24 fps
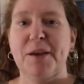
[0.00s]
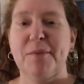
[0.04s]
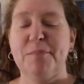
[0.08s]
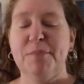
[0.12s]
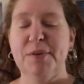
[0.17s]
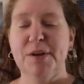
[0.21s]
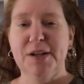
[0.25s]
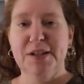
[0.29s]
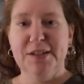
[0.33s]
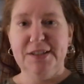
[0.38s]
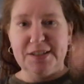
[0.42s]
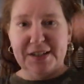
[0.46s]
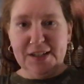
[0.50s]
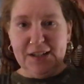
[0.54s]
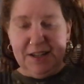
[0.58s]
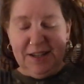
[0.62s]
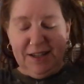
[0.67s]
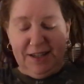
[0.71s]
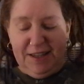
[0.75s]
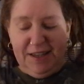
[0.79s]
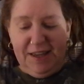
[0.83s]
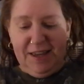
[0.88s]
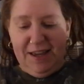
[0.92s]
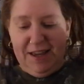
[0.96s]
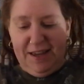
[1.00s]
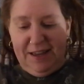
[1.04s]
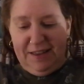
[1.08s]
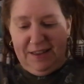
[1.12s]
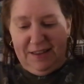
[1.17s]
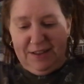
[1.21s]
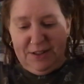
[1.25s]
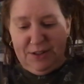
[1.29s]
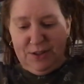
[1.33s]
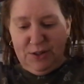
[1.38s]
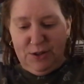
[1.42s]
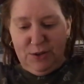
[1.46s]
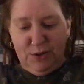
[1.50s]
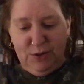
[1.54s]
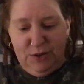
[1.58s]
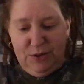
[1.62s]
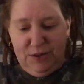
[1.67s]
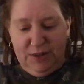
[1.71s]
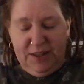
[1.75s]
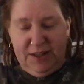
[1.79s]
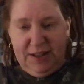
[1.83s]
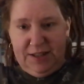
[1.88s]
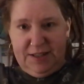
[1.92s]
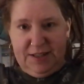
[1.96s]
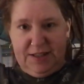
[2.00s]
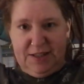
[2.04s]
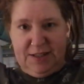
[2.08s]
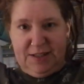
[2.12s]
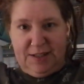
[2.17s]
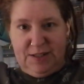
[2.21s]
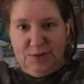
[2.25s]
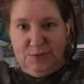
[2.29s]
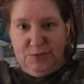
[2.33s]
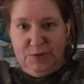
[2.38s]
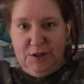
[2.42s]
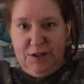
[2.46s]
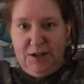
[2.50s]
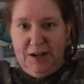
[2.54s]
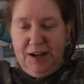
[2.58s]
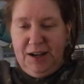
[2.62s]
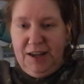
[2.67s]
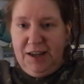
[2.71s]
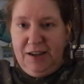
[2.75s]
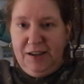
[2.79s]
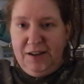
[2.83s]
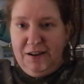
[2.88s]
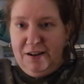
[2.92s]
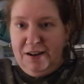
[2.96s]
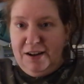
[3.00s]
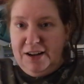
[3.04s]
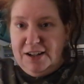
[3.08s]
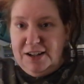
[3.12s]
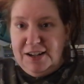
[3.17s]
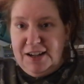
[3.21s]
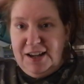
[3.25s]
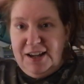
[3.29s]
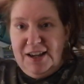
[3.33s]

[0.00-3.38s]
But uh, yeah, so that's what I got,